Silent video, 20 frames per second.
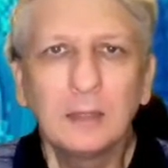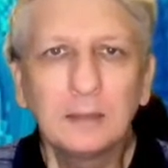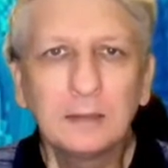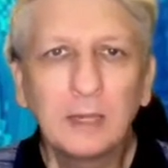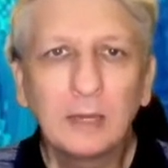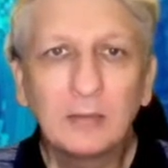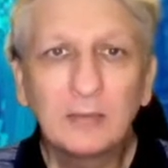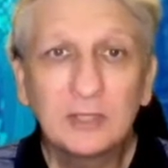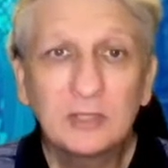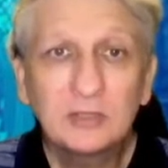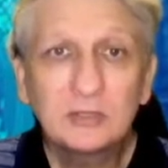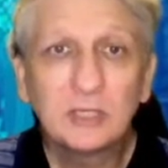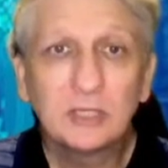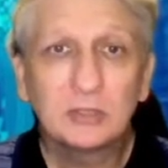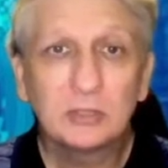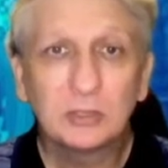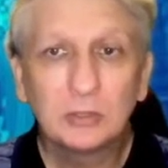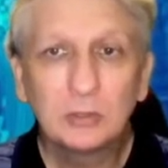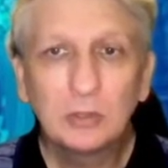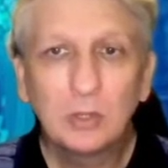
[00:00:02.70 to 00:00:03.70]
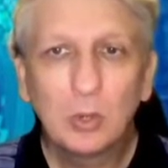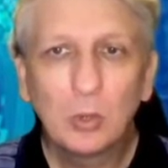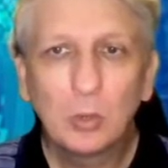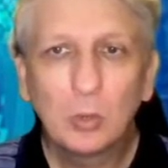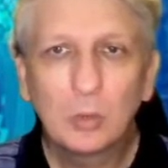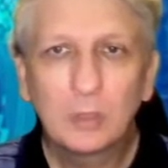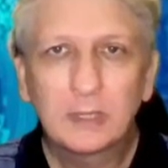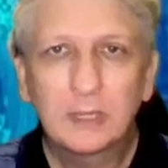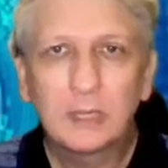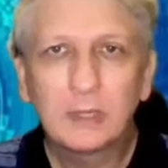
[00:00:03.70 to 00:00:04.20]
Now in this session
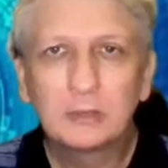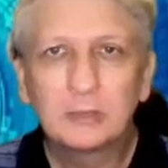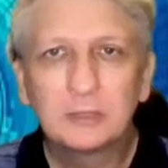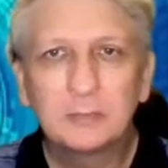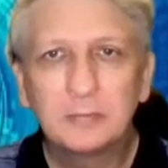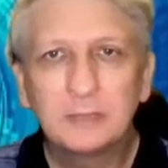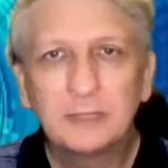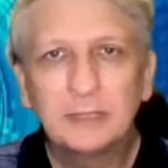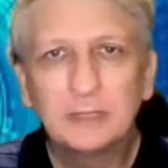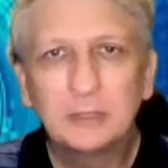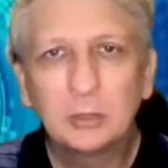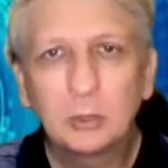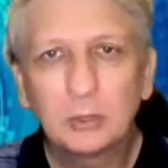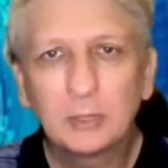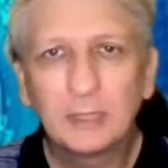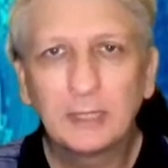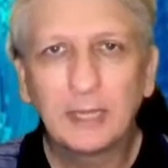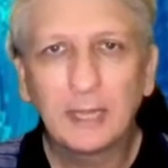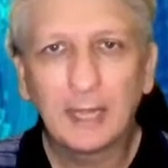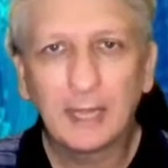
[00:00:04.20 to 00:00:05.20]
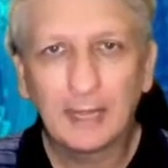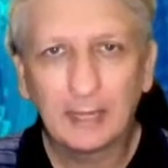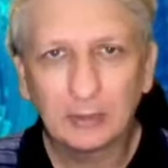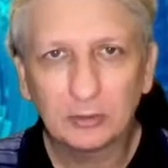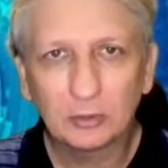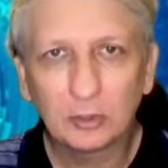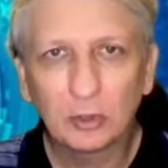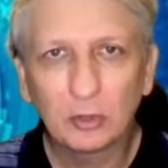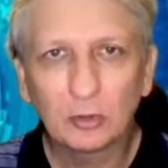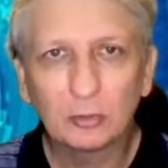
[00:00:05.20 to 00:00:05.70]
we're going to be looking
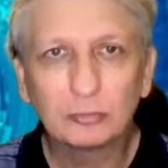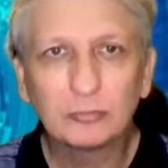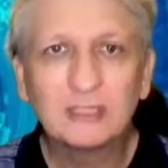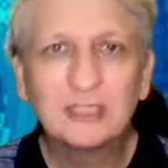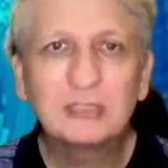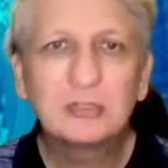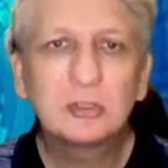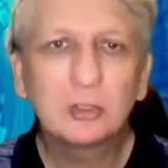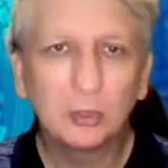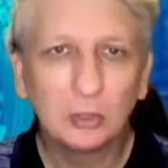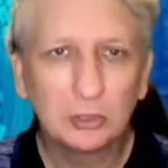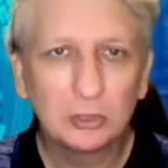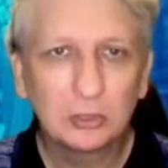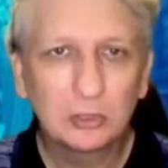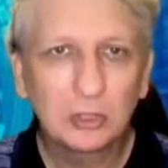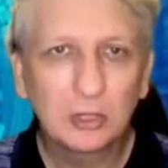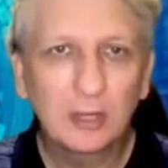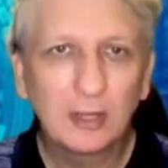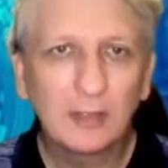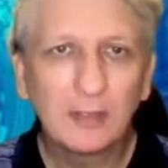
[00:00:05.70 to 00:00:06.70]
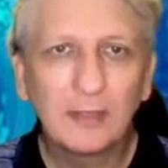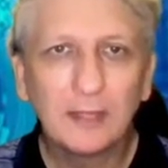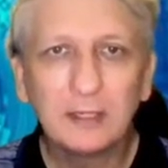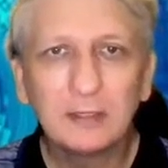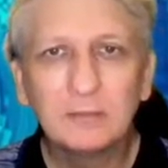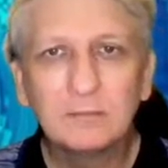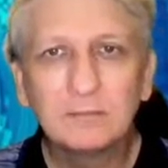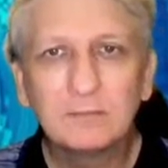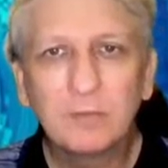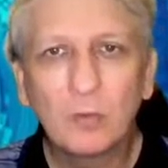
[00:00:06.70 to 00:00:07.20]
at the research that
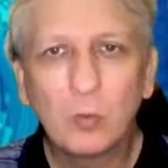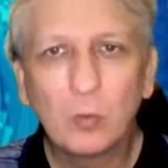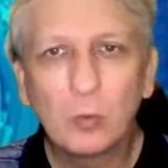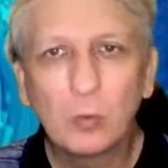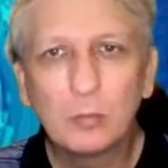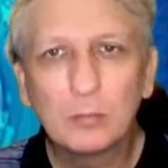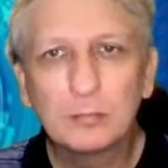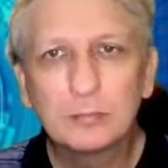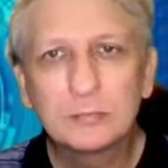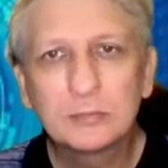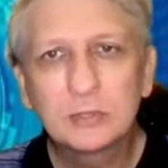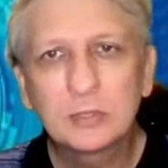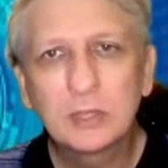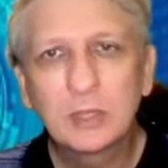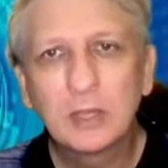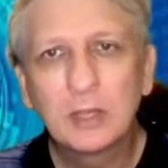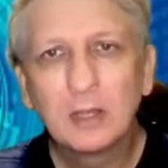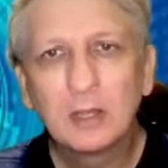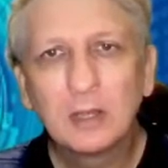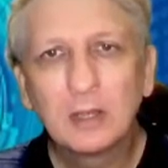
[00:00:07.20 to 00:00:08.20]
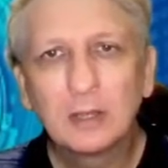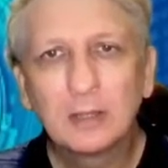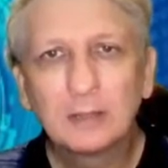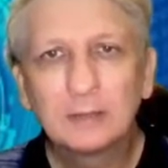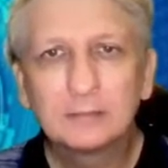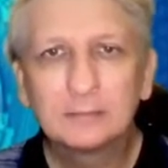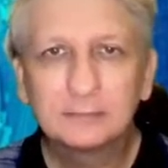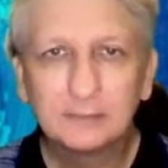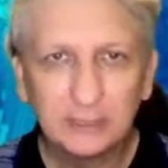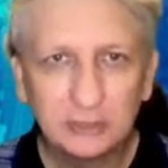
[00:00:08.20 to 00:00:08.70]
informs
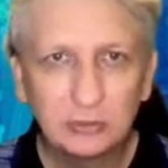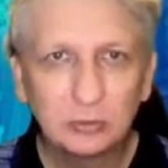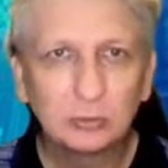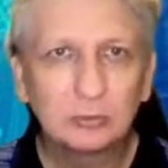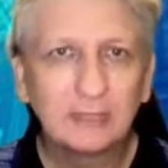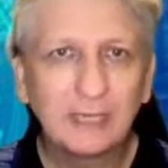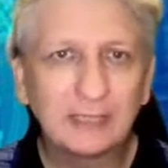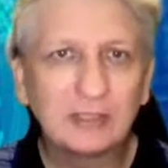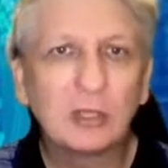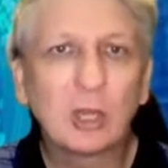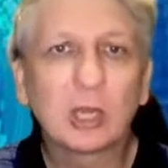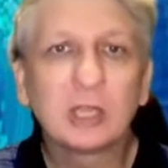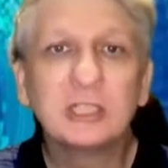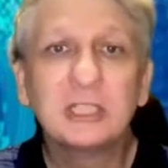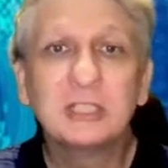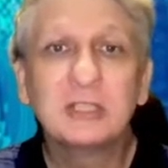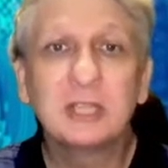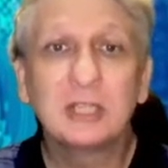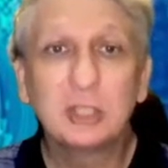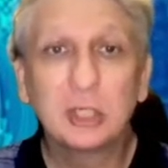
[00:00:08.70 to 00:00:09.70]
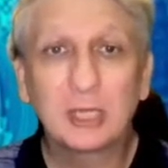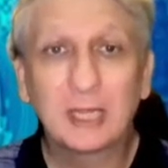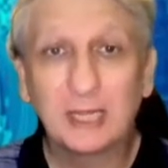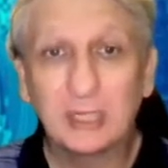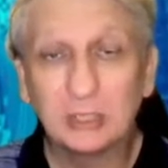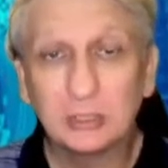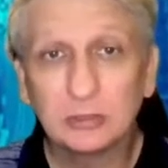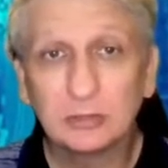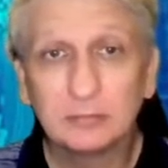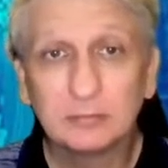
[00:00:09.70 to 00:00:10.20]
digital technologies
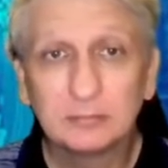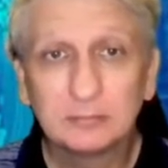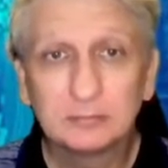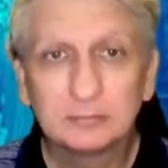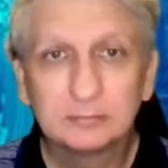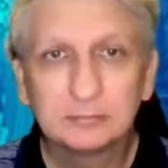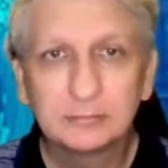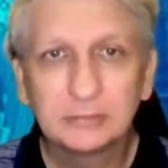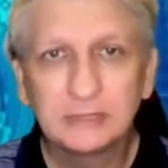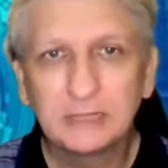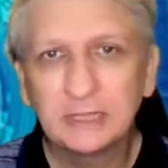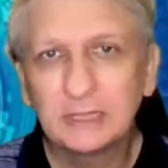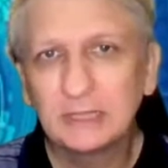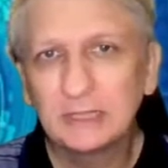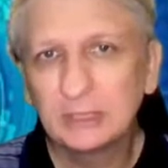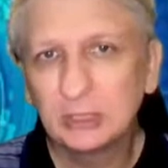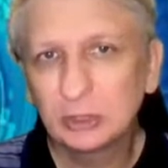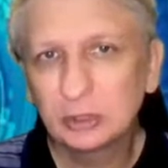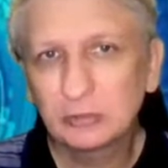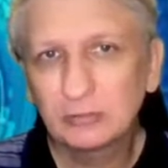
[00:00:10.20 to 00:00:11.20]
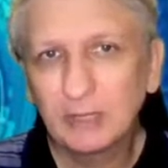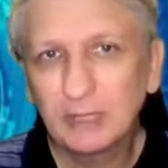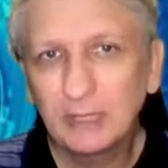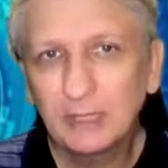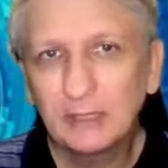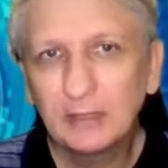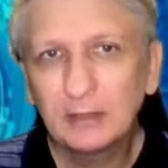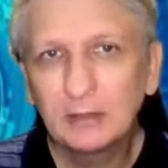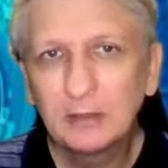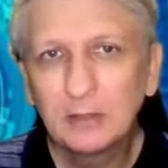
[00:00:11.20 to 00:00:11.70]
education, particularly in
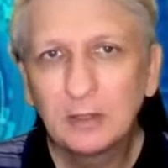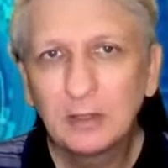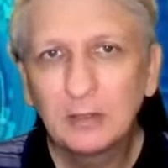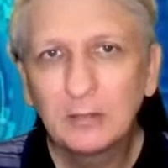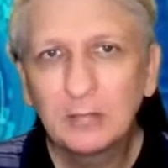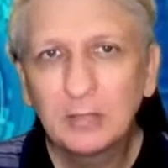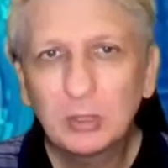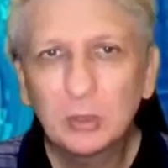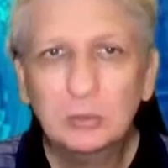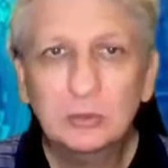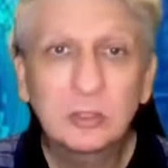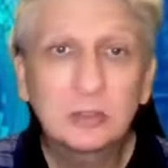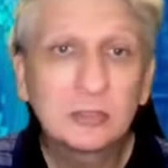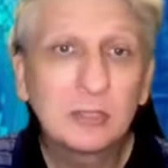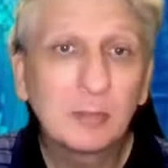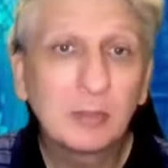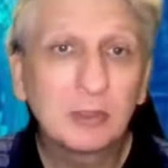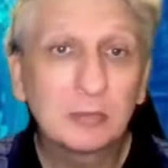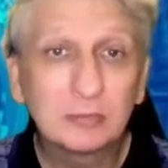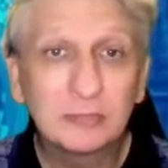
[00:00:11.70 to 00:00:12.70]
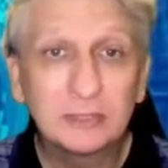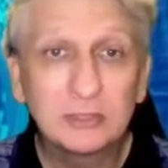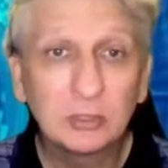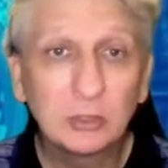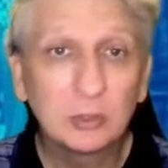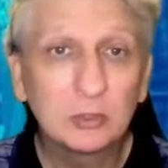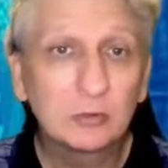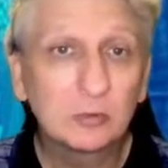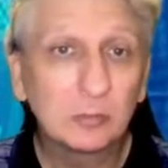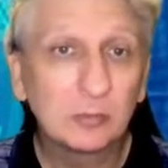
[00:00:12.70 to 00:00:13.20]
Australia, but also some of the
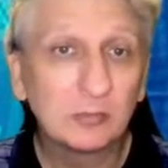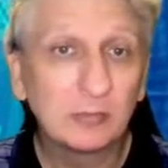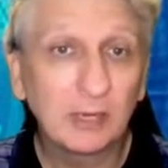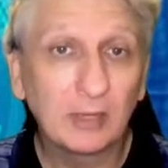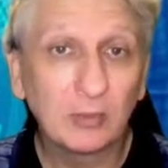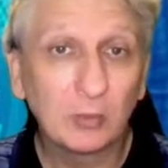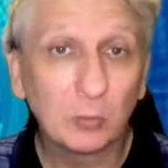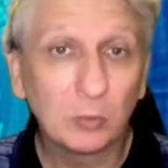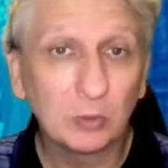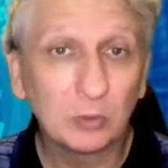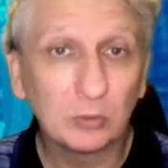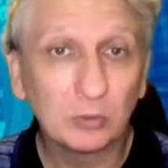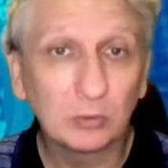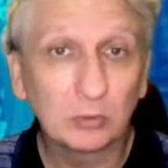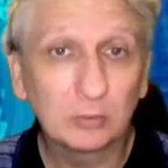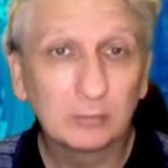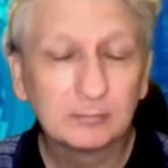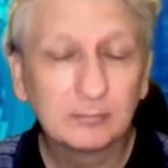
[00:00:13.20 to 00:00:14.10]
research from around the world.